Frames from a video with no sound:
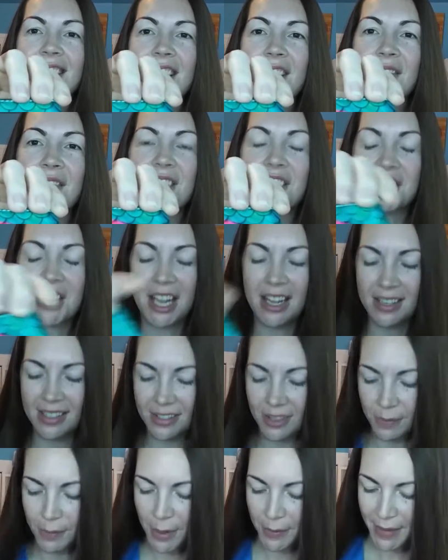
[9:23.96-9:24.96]
It's like fish
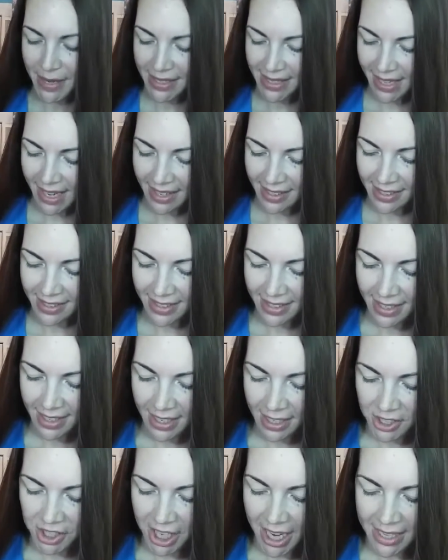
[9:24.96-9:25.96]
scales or mermaid scales.
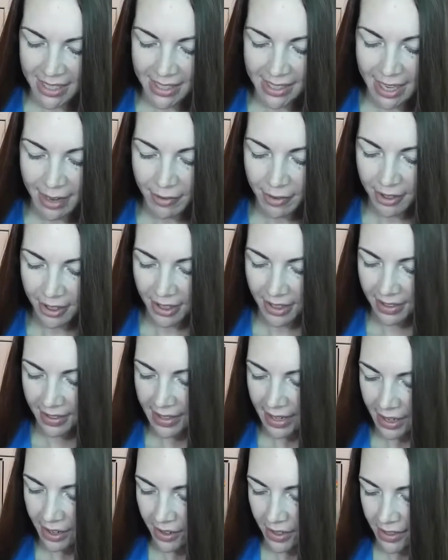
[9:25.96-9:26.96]
She has several
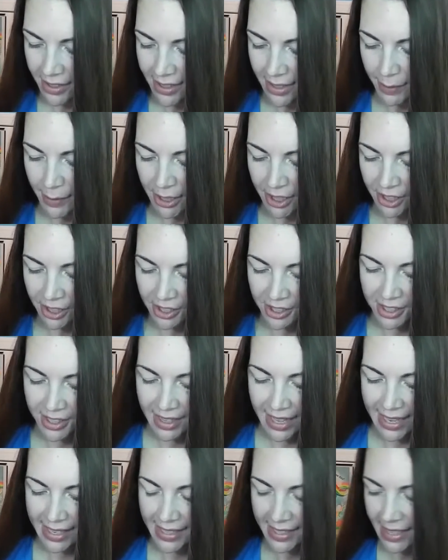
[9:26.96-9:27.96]
that are similar to
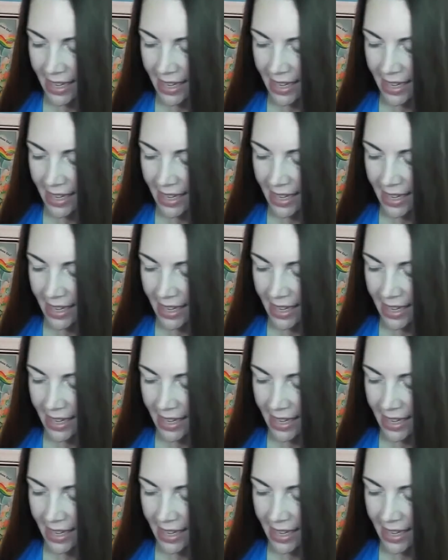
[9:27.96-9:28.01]
that